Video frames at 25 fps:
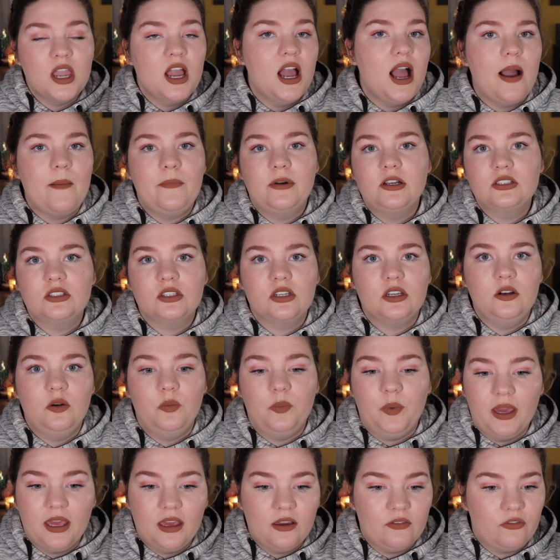I'm also gonna
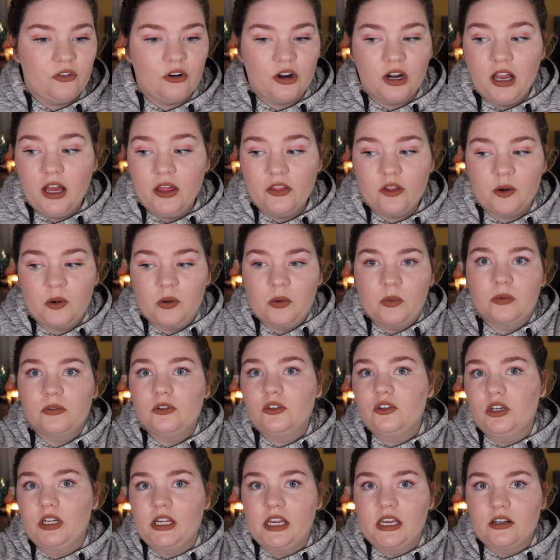wait for other
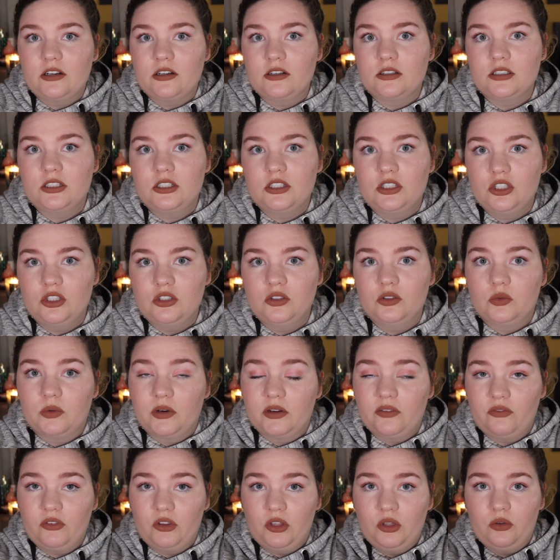creators to
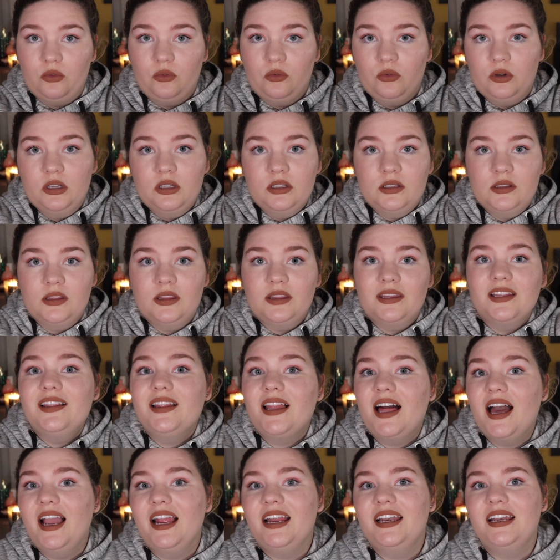review the
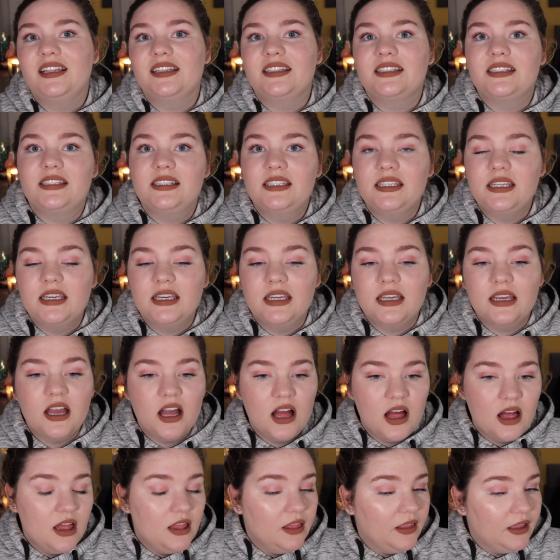line and see
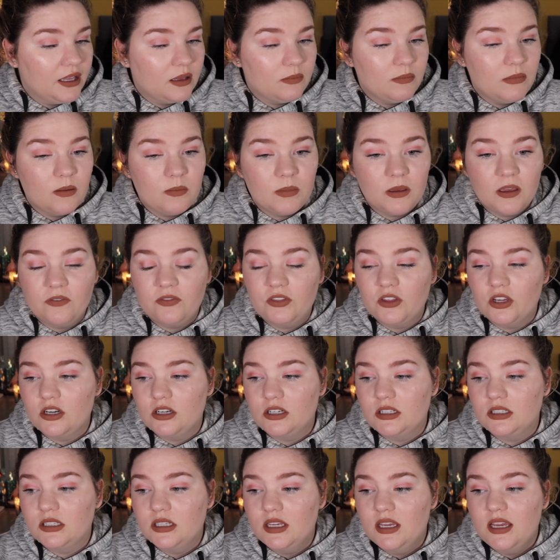like maybe if
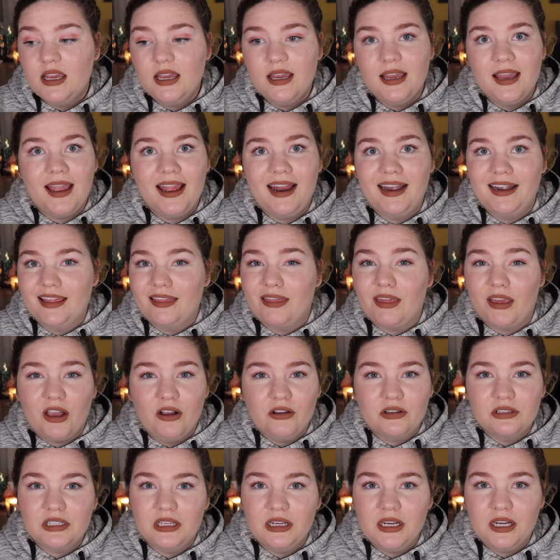there's anything
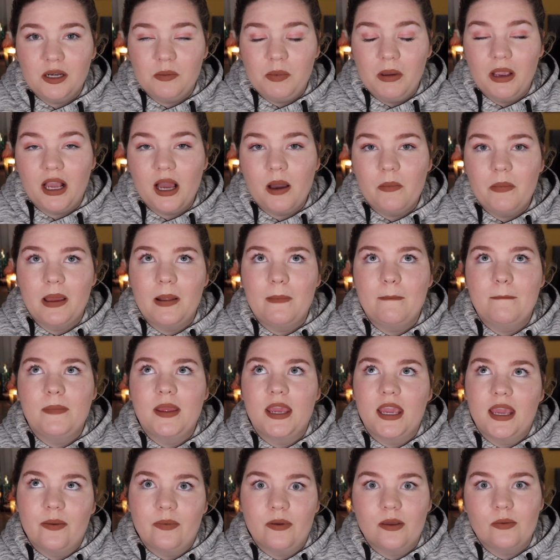else I need to pick up and
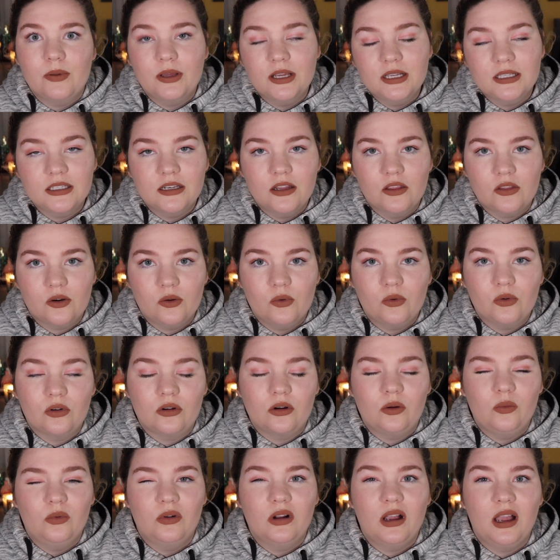maybe place another
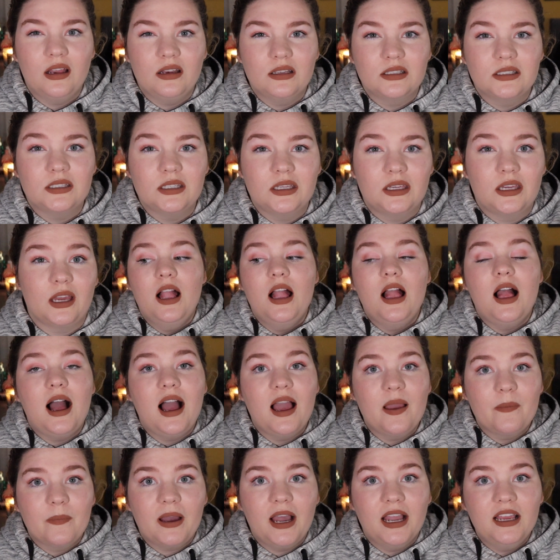order. We'll kind of see.
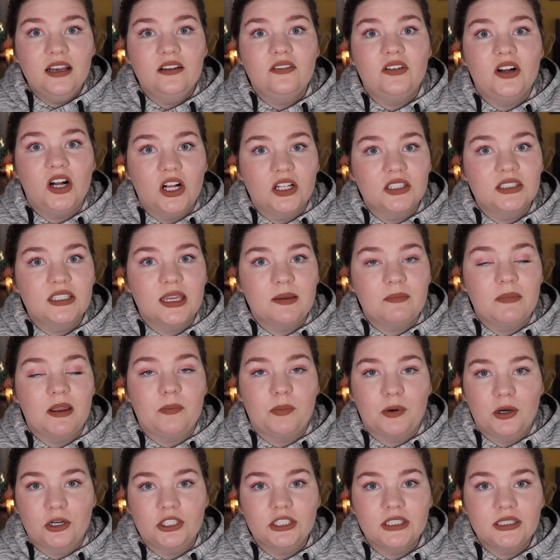I'm kind of halting my
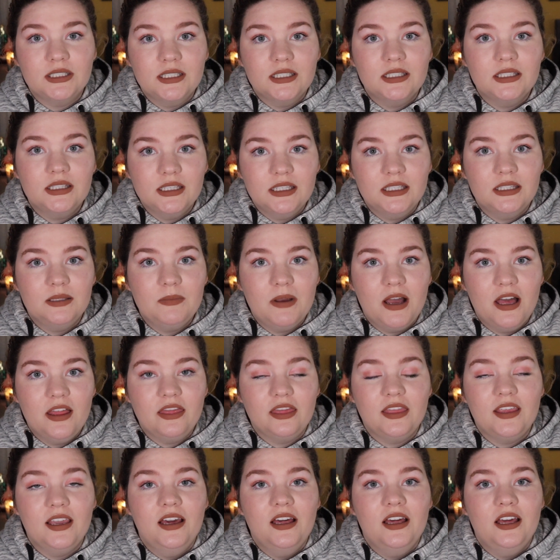purchases this
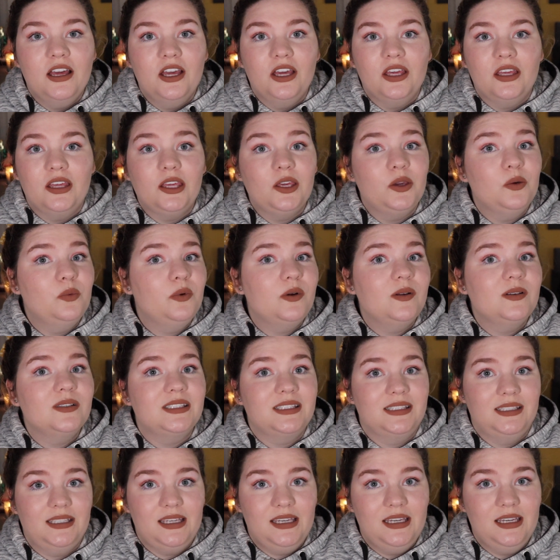month. You will
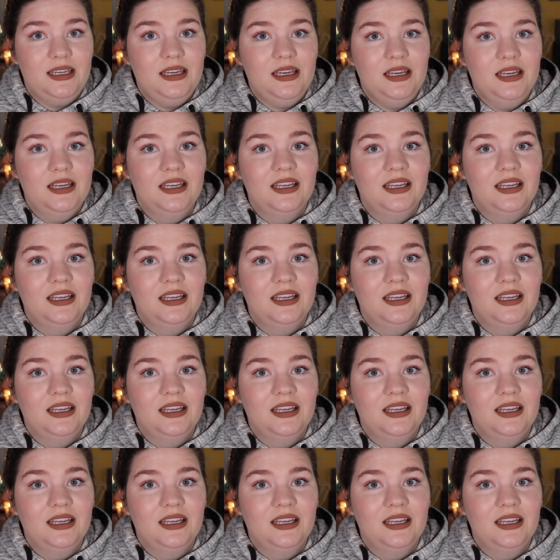see